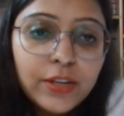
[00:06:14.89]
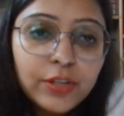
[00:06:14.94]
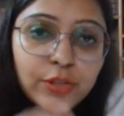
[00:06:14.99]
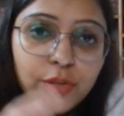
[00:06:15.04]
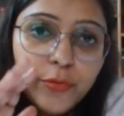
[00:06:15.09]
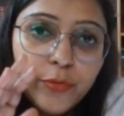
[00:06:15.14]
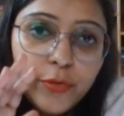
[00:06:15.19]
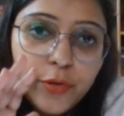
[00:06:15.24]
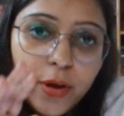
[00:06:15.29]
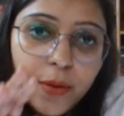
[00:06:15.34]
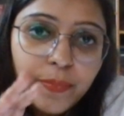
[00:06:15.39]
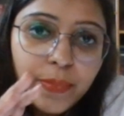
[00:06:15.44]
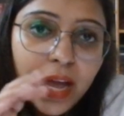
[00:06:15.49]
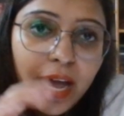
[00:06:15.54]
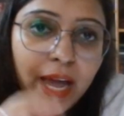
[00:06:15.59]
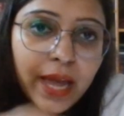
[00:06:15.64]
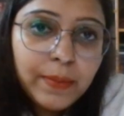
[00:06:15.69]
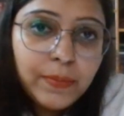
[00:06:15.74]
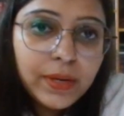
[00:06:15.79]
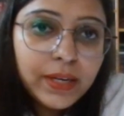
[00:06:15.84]
So from the
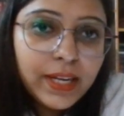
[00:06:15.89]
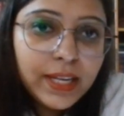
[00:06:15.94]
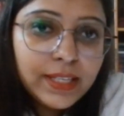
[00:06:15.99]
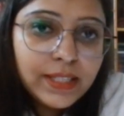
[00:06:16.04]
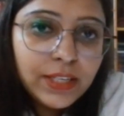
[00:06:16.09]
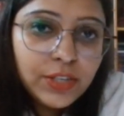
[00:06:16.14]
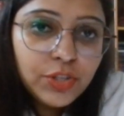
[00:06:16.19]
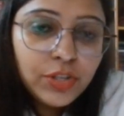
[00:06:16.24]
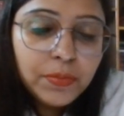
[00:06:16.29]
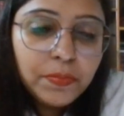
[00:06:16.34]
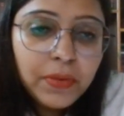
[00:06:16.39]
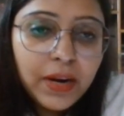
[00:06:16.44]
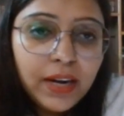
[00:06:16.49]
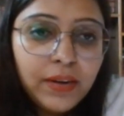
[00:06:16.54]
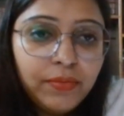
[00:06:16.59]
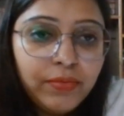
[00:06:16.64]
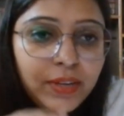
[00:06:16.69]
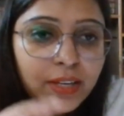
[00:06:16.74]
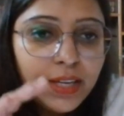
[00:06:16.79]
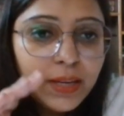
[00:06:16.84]
hybridization
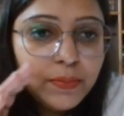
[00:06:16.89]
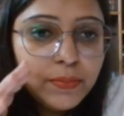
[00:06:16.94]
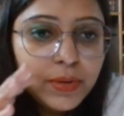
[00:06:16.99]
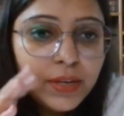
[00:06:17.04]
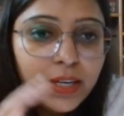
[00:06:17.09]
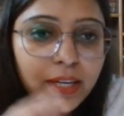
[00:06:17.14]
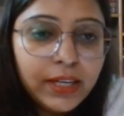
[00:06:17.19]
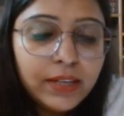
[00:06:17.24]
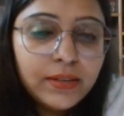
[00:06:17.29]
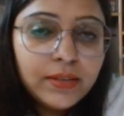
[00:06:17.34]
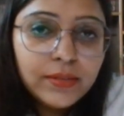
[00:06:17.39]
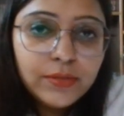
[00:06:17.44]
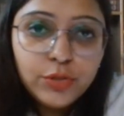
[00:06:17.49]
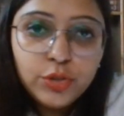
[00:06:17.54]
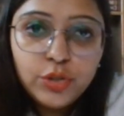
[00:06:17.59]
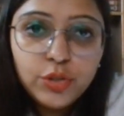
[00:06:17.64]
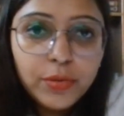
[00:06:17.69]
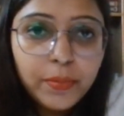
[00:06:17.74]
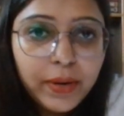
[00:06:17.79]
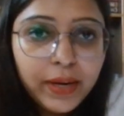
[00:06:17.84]
part, we can predict
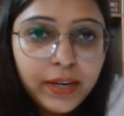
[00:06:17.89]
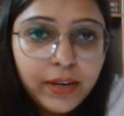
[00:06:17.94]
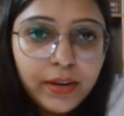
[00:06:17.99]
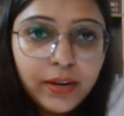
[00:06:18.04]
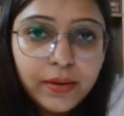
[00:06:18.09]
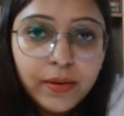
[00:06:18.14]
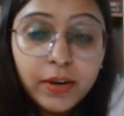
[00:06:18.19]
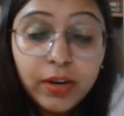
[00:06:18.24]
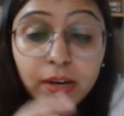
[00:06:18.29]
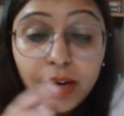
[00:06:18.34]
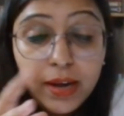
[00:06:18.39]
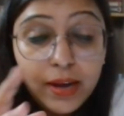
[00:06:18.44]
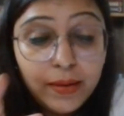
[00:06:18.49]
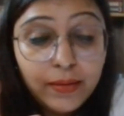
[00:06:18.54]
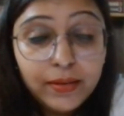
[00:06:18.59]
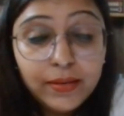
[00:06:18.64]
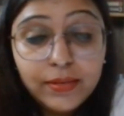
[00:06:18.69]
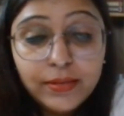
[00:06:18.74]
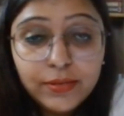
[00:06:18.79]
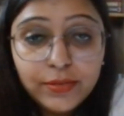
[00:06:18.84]

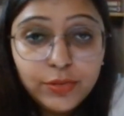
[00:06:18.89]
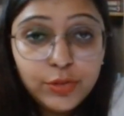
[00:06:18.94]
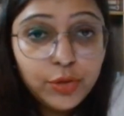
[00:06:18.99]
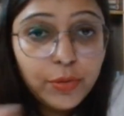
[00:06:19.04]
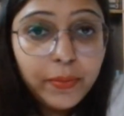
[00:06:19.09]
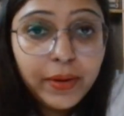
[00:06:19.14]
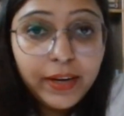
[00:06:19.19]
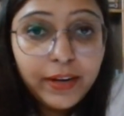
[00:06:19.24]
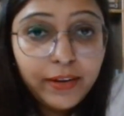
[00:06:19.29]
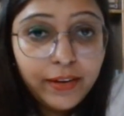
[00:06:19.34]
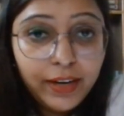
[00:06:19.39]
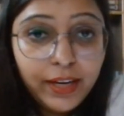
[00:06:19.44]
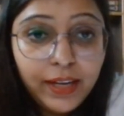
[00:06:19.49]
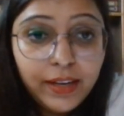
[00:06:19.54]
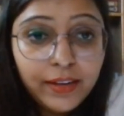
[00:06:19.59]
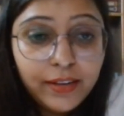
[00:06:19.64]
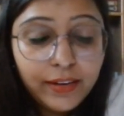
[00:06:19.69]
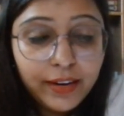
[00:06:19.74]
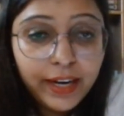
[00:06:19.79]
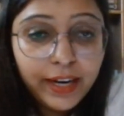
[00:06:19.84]

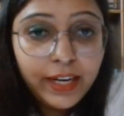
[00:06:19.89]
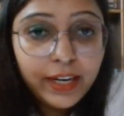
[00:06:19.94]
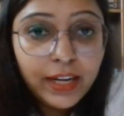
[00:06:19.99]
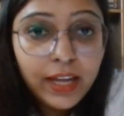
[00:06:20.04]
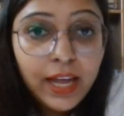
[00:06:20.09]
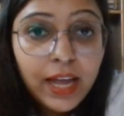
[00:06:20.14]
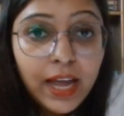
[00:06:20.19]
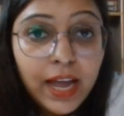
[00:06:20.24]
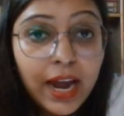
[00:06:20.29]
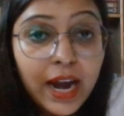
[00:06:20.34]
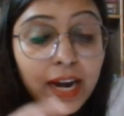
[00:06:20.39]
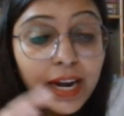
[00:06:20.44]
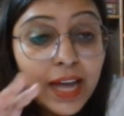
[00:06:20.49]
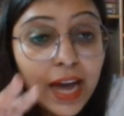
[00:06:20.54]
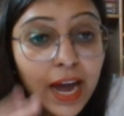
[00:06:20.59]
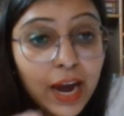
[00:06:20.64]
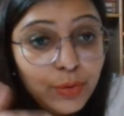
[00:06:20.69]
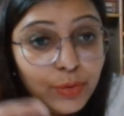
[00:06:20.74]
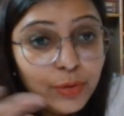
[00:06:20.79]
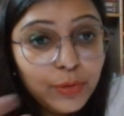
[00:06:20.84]
geometry, right? And
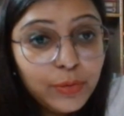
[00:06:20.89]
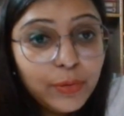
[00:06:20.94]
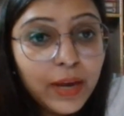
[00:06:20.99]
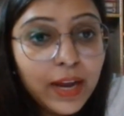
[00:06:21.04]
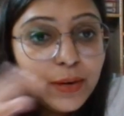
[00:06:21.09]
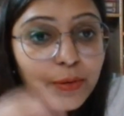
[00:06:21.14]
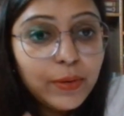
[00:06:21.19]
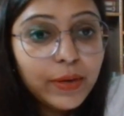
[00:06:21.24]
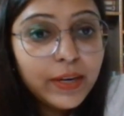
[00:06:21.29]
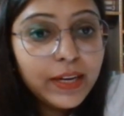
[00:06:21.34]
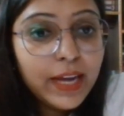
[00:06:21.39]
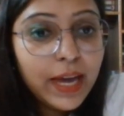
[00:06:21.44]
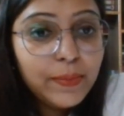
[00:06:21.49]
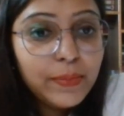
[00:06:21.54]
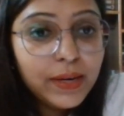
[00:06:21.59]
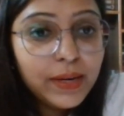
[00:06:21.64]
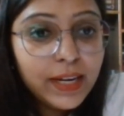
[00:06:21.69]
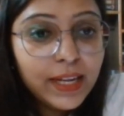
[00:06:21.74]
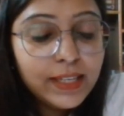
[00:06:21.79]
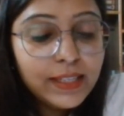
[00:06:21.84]
how to calculate
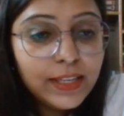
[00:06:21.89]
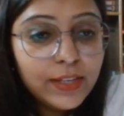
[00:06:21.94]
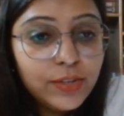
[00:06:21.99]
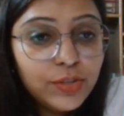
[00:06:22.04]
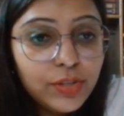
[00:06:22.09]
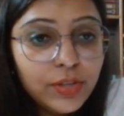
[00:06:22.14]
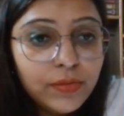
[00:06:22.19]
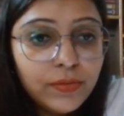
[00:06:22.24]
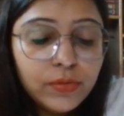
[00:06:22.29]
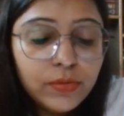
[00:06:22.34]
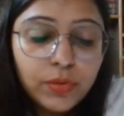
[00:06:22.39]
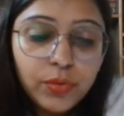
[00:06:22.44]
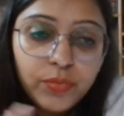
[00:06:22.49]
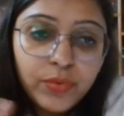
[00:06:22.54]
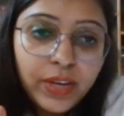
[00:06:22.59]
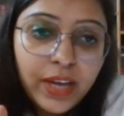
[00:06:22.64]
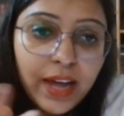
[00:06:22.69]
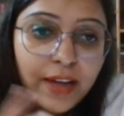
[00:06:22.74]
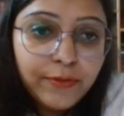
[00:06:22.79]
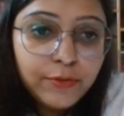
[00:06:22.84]
hybridization? So
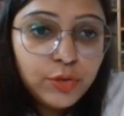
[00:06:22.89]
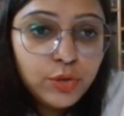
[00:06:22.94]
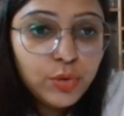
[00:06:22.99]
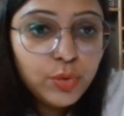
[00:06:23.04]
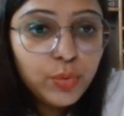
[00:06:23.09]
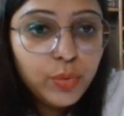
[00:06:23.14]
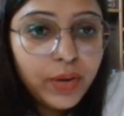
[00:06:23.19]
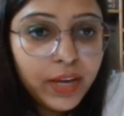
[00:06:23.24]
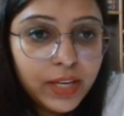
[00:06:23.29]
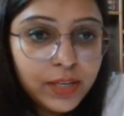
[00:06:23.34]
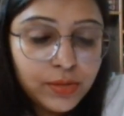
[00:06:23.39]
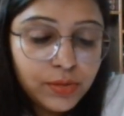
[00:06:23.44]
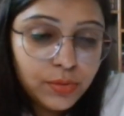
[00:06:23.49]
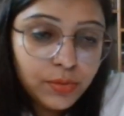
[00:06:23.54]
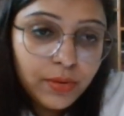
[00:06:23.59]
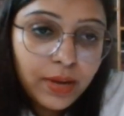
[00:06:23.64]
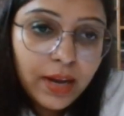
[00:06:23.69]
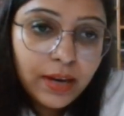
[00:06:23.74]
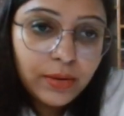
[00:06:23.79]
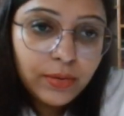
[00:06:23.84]
we have two ways
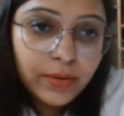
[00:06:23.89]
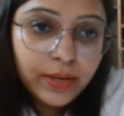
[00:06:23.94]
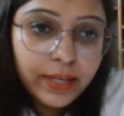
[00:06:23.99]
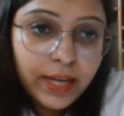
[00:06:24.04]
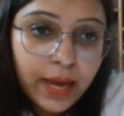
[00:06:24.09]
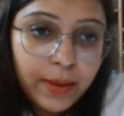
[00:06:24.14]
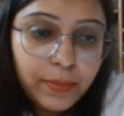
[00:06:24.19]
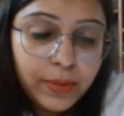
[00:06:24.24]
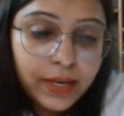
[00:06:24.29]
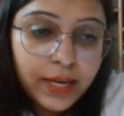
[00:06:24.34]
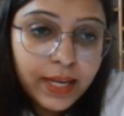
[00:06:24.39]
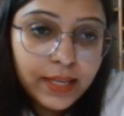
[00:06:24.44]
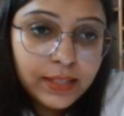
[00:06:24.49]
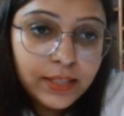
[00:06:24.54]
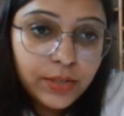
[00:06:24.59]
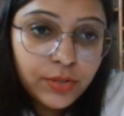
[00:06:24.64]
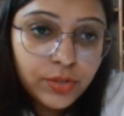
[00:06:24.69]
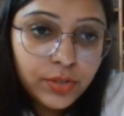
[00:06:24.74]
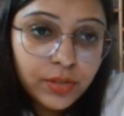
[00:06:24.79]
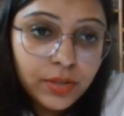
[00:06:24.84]
to calculate
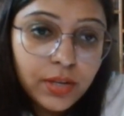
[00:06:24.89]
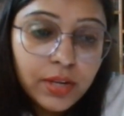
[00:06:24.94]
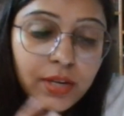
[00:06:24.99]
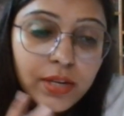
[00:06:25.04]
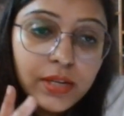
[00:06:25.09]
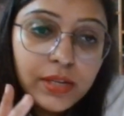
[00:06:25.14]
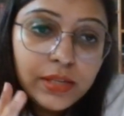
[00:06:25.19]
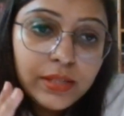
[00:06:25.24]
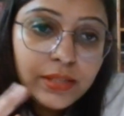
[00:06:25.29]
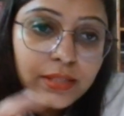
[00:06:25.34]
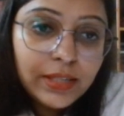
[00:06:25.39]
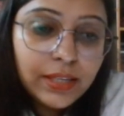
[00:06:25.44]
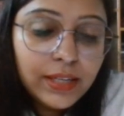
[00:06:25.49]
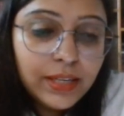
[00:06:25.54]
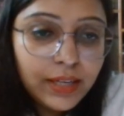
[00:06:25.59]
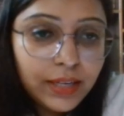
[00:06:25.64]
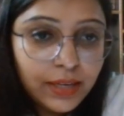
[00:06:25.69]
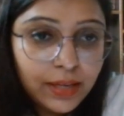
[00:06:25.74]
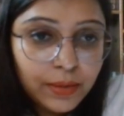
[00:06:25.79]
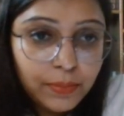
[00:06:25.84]
hybridization.
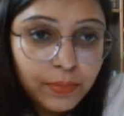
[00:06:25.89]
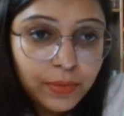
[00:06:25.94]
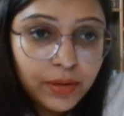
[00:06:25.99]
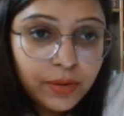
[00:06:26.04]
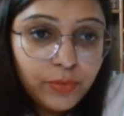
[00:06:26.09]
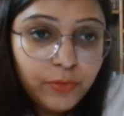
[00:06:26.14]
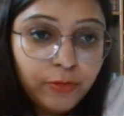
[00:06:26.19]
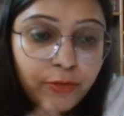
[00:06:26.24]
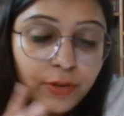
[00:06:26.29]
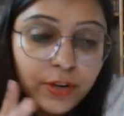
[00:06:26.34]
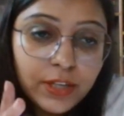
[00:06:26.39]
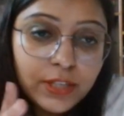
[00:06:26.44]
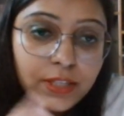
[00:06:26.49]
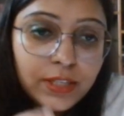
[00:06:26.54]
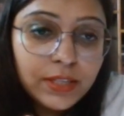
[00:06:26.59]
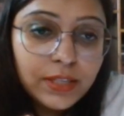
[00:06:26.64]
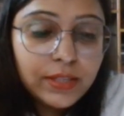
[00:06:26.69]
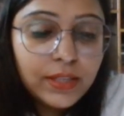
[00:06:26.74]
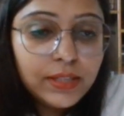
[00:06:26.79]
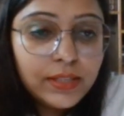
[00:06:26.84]
Steric number.
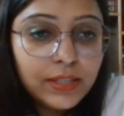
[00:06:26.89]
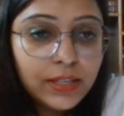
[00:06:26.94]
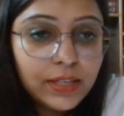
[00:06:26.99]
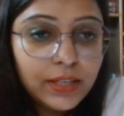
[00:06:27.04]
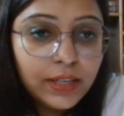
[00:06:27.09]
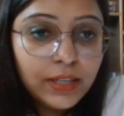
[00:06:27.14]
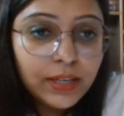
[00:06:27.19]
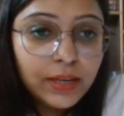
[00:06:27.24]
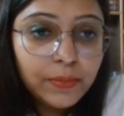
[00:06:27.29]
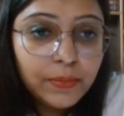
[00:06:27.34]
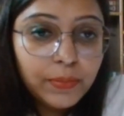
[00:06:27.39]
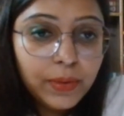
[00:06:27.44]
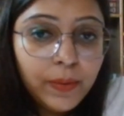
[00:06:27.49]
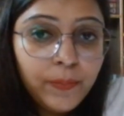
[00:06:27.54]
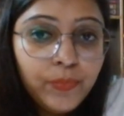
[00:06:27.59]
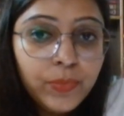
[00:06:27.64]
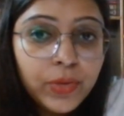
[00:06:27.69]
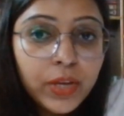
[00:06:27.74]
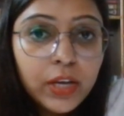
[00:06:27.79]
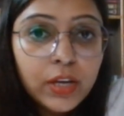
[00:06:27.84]
First is the steric number.
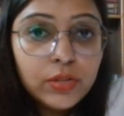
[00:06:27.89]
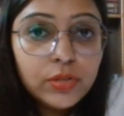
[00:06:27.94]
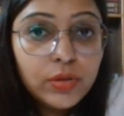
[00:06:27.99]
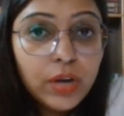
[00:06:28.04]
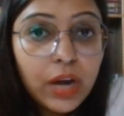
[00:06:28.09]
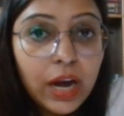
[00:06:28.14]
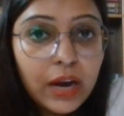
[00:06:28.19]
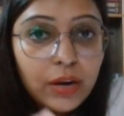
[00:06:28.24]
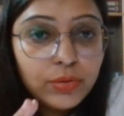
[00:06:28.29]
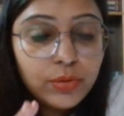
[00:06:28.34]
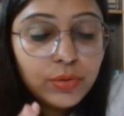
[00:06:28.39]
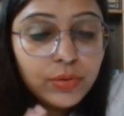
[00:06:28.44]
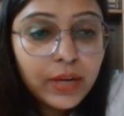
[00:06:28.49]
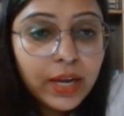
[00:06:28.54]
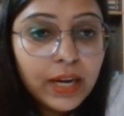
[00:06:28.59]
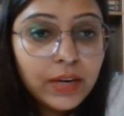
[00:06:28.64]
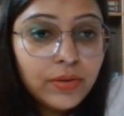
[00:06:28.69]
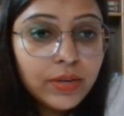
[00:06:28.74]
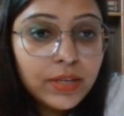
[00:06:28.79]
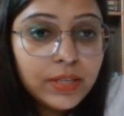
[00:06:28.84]
So how to
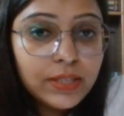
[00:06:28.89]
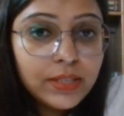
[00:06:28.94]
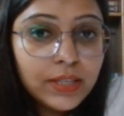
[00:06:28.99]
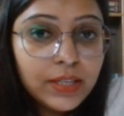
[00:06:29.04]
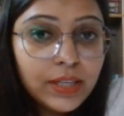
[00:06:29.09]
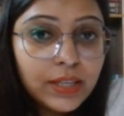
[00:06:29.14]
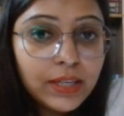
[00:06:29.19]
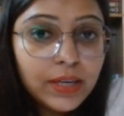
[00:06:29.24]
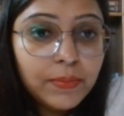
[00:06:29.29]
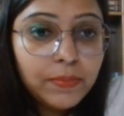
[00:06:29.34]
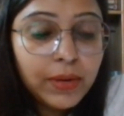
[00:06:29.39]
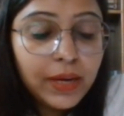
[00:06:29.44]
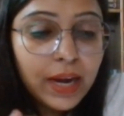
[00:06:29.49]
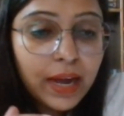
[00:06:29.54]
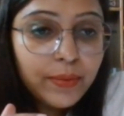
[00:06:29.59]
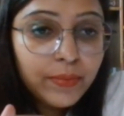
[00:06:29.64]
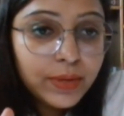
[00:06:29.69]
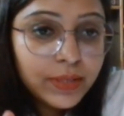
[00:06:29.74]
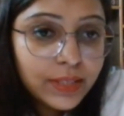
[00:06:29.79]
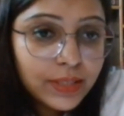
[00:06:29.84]
calculate steric number?
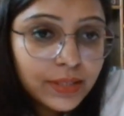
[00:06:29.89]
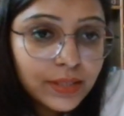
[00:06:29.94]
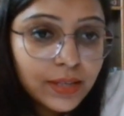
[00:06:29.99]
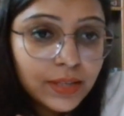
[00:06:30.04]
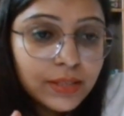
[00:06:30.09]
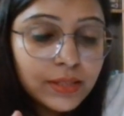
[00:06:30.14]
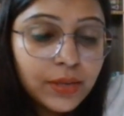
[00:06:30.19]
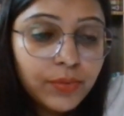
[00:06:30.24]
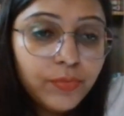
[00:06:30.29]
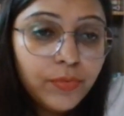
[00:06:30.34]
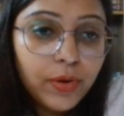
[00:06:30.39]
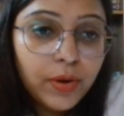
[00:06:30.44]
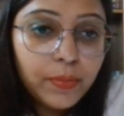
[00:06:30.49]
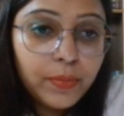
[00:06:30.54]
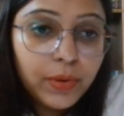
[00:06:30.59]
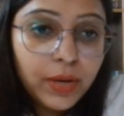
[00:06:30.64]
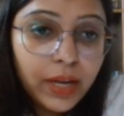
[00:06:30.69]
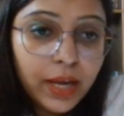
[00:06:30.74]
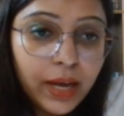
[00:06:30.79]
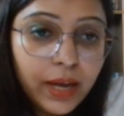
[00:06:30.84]
I will discuss the
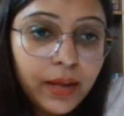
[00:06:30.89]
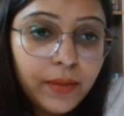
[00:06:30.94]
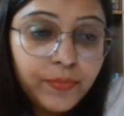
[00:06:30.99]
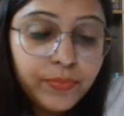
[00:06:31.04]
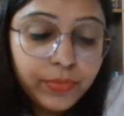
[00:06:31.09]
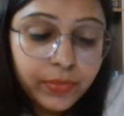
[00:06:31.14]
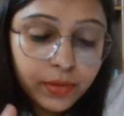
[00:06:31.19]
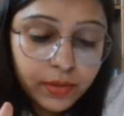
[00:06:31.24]
formula